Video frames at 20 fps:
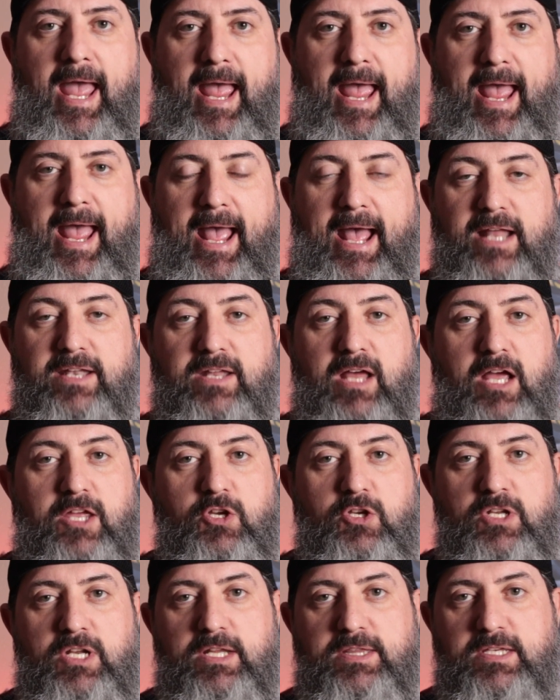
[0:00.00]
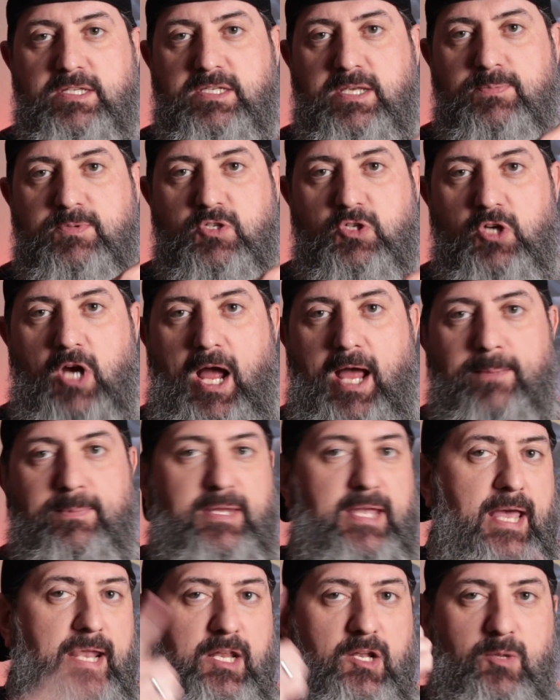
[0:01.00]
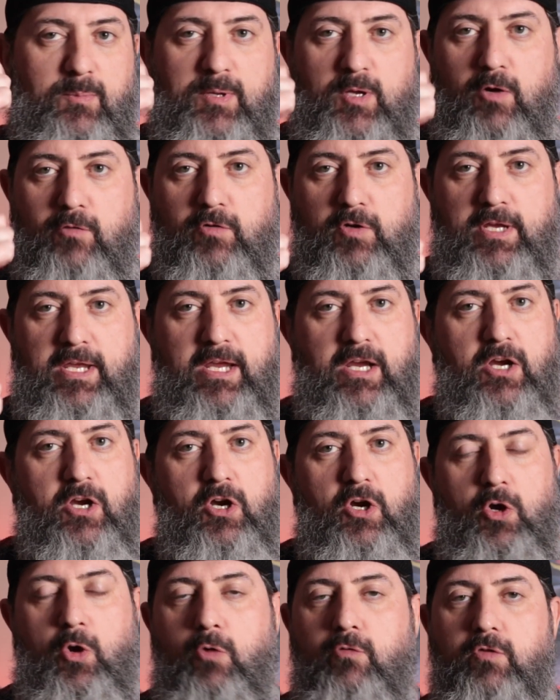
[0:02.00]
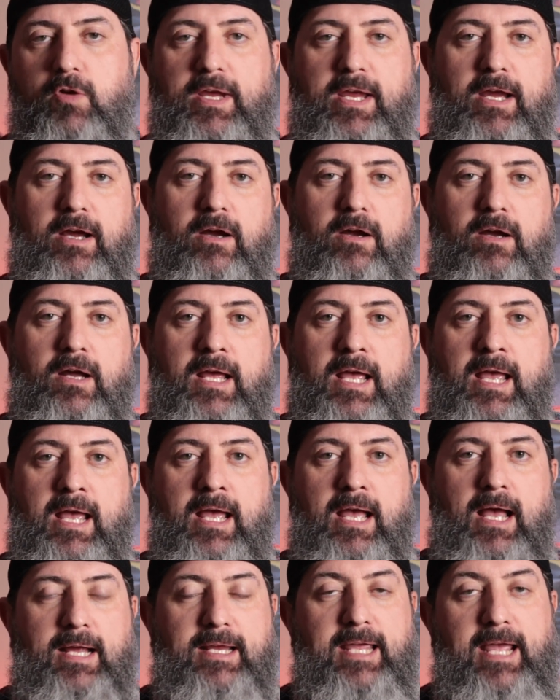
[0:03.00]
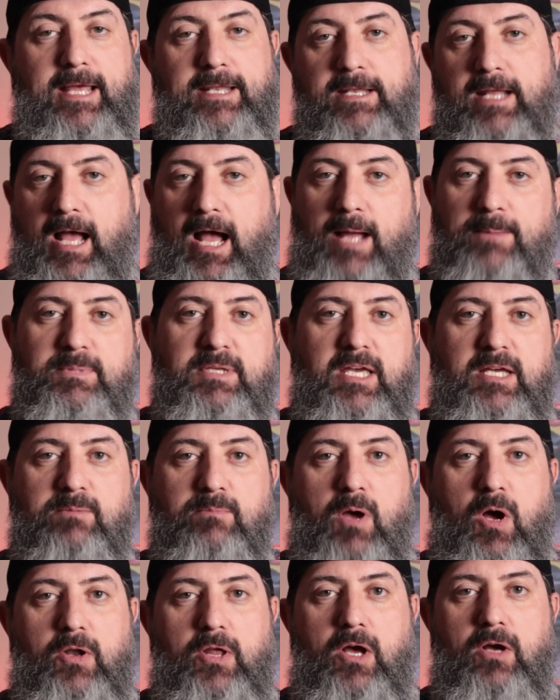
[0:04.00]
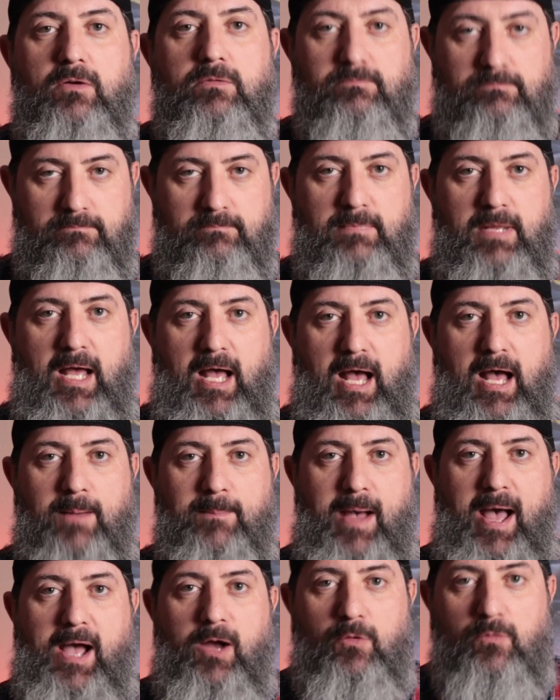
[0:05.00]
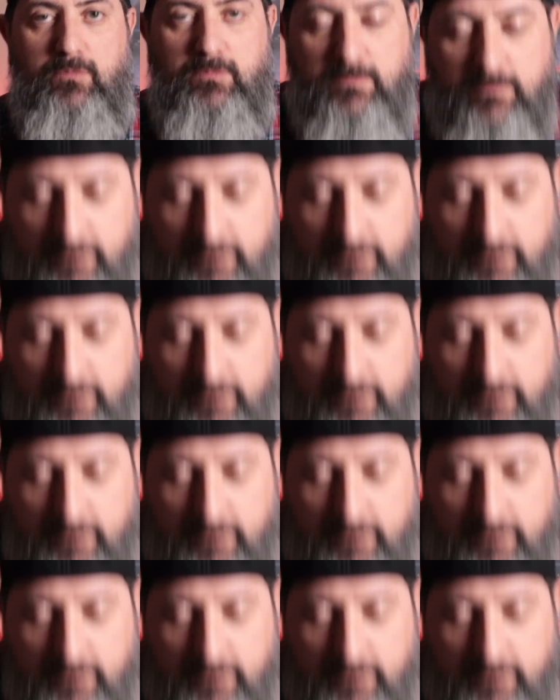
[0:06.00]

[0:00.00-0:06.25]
And you can hit the subscribe again. It'll be over here or over here. Again, I'm Kid Moto. I'm out.